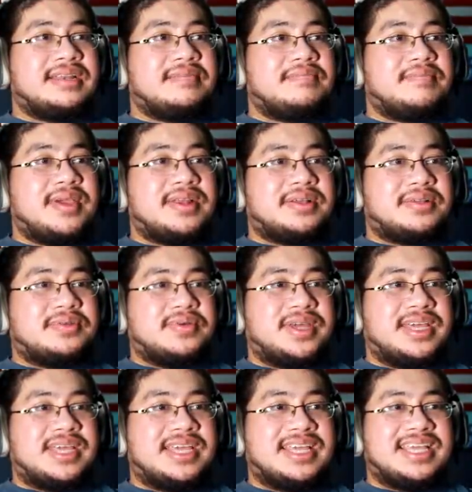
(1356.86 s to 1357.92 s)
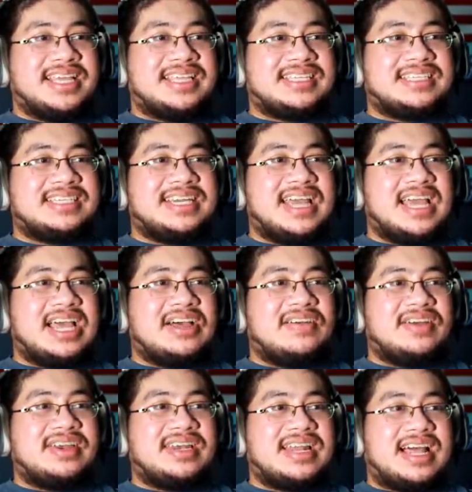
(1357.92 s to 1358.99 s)
Medical wing is now
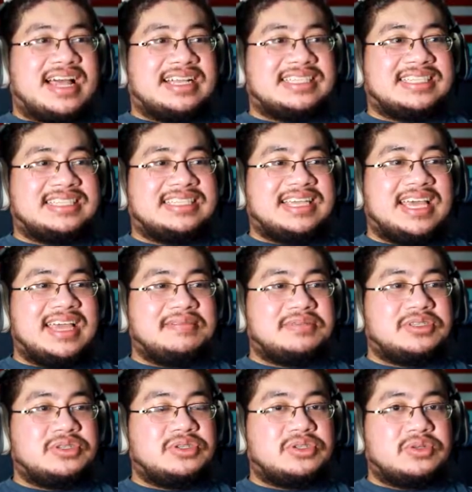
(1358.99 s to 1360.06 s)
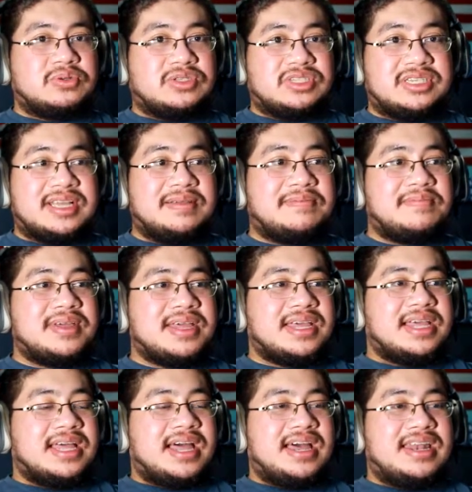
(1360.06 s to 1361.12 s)
unlocked, and time to do some
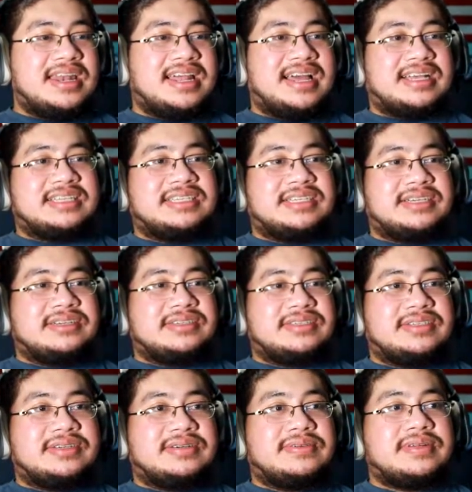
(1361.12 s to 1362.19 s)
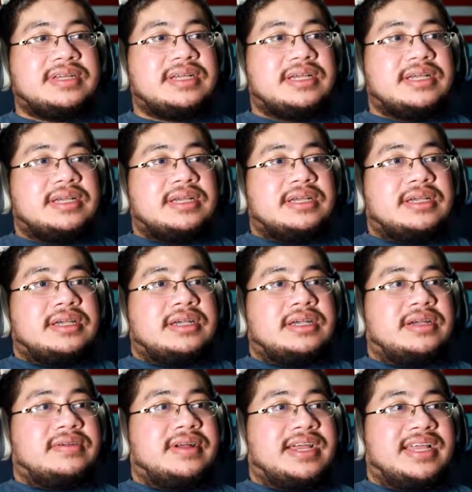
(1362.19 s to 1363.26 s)
unlocks here. So,
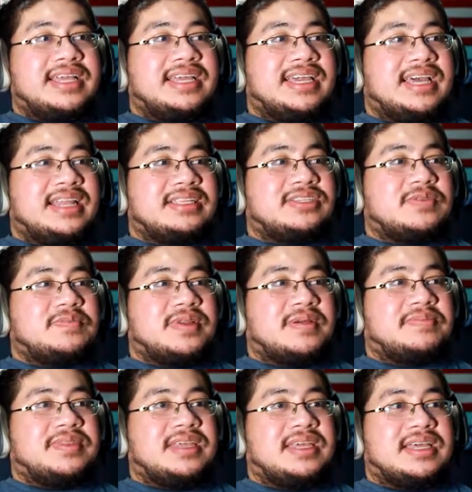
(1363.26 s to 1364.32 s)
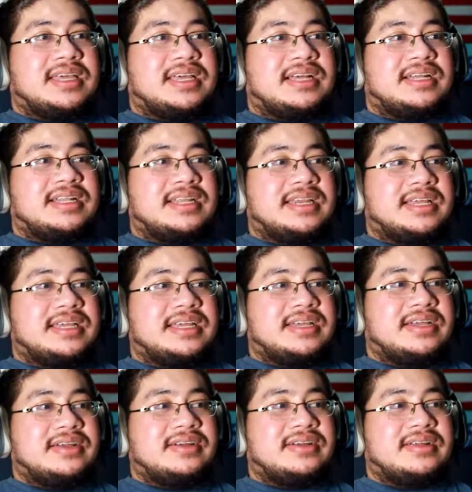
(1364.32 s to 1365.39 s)
all right, yeah, let's open up the uh, clinic
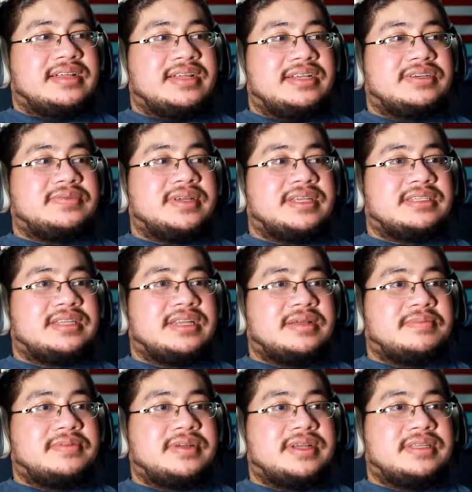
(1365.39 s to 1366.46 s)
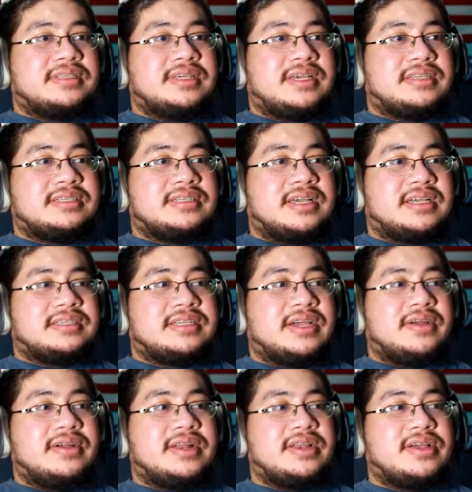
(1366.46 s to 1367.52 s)
here. Each wing has ten upgrades. Yes, yes, I
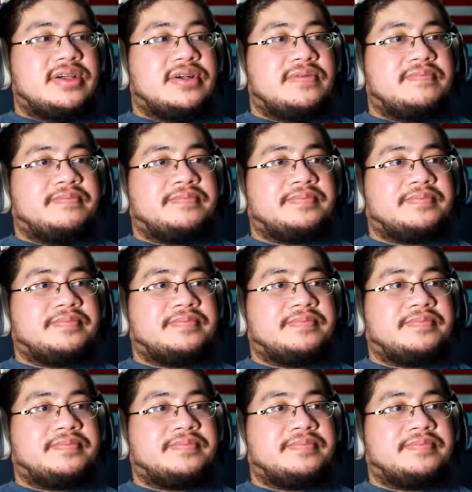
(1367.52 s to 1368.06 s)
already know.